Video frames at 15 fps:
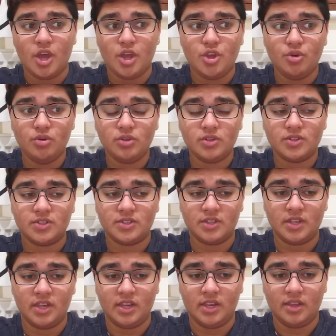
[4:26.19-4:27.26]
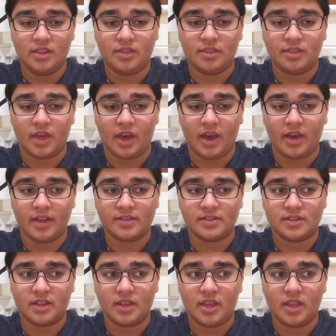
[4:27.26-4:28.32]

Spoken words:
you'll see that